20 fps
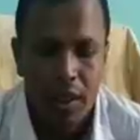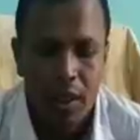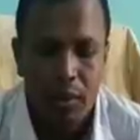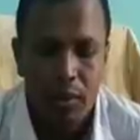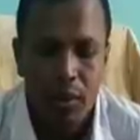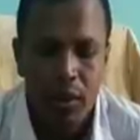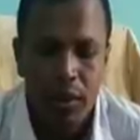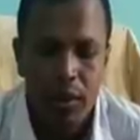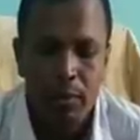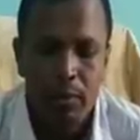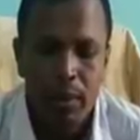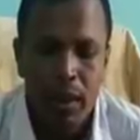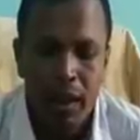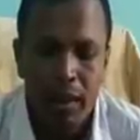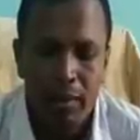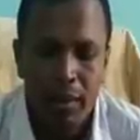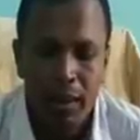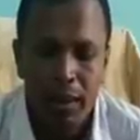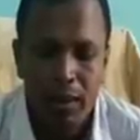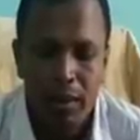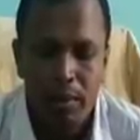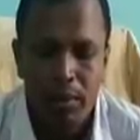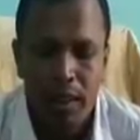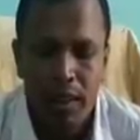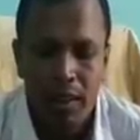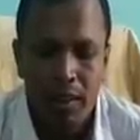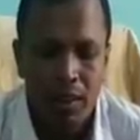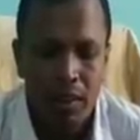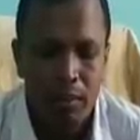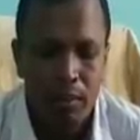with the primary
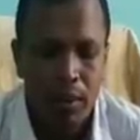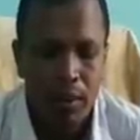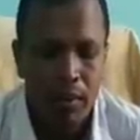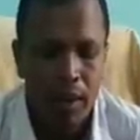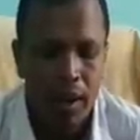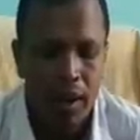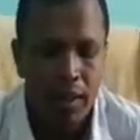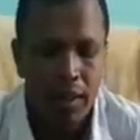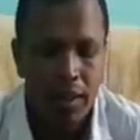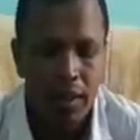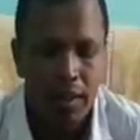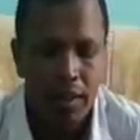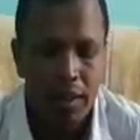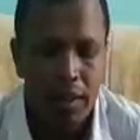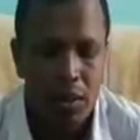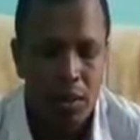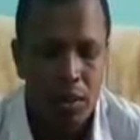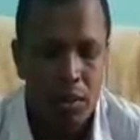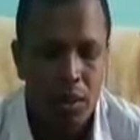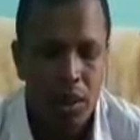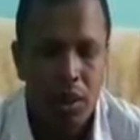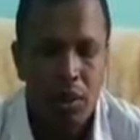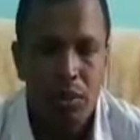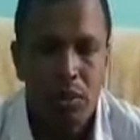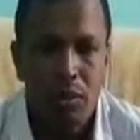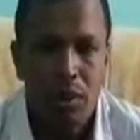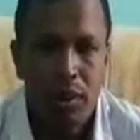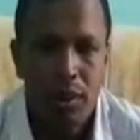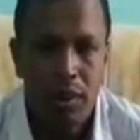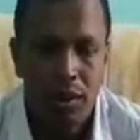object of providing students
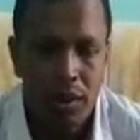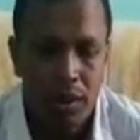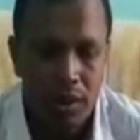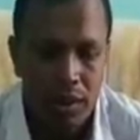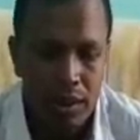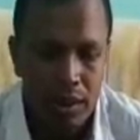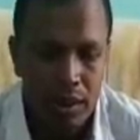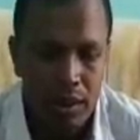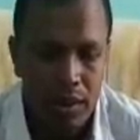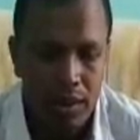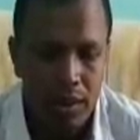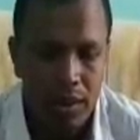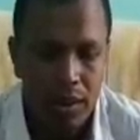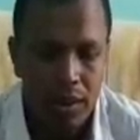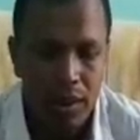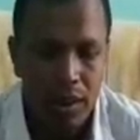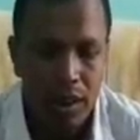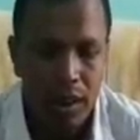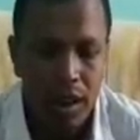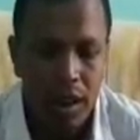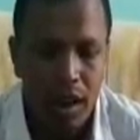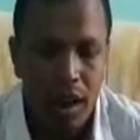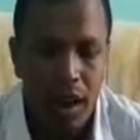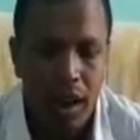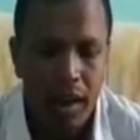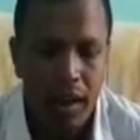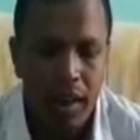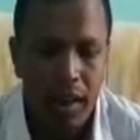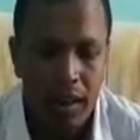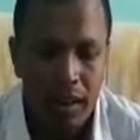with
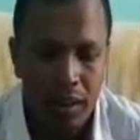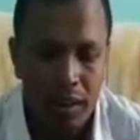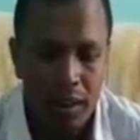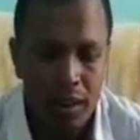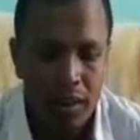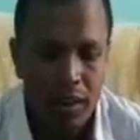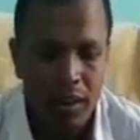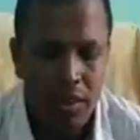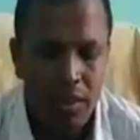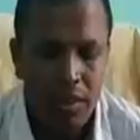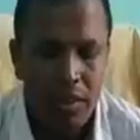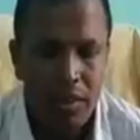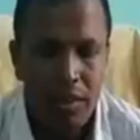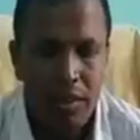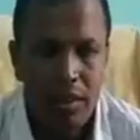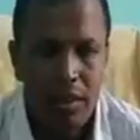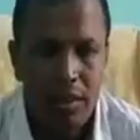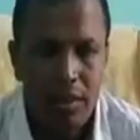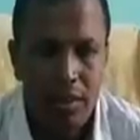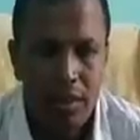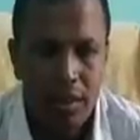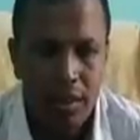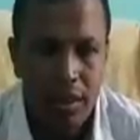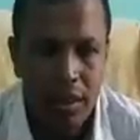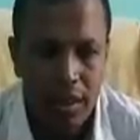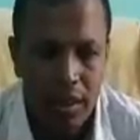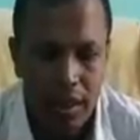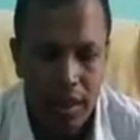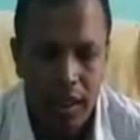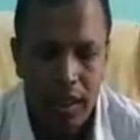higher education.
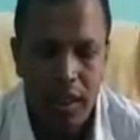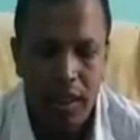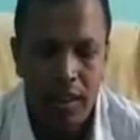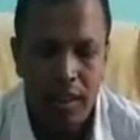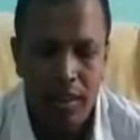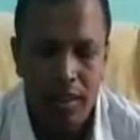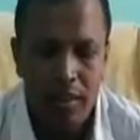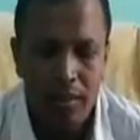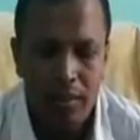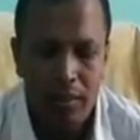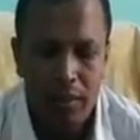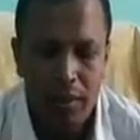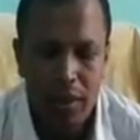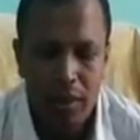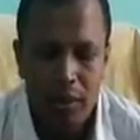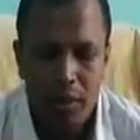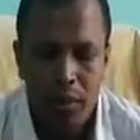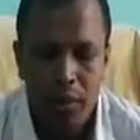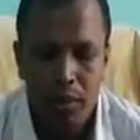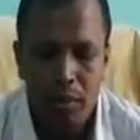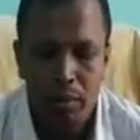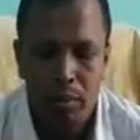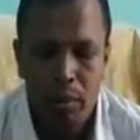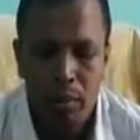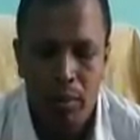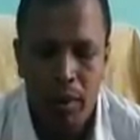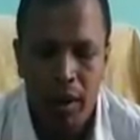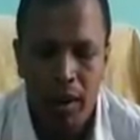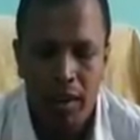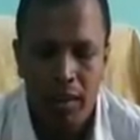Here, we
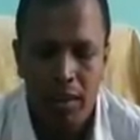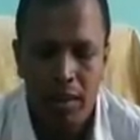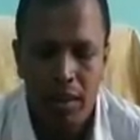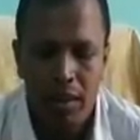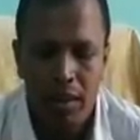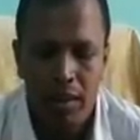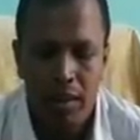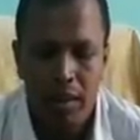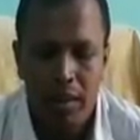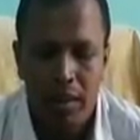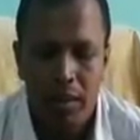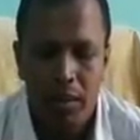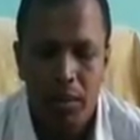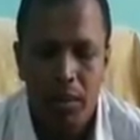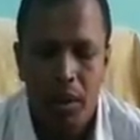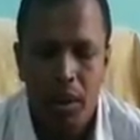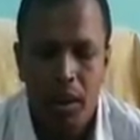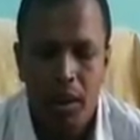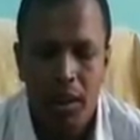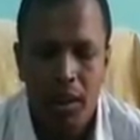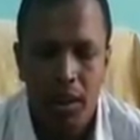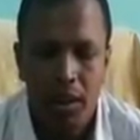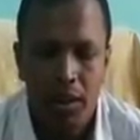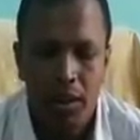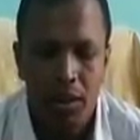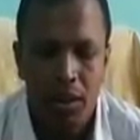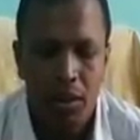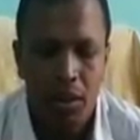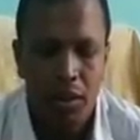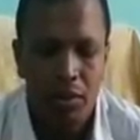provide quality
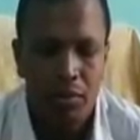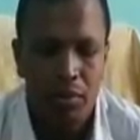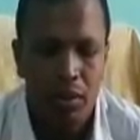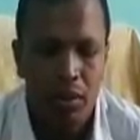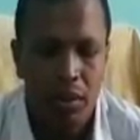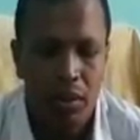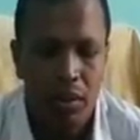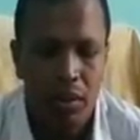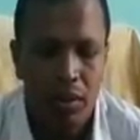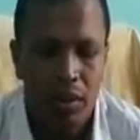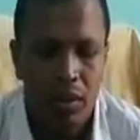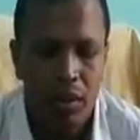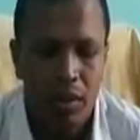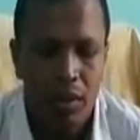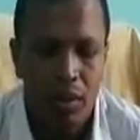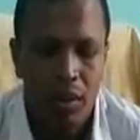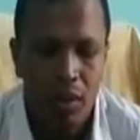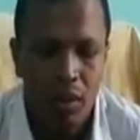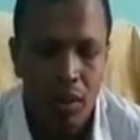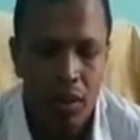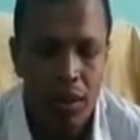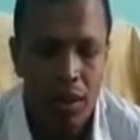education for all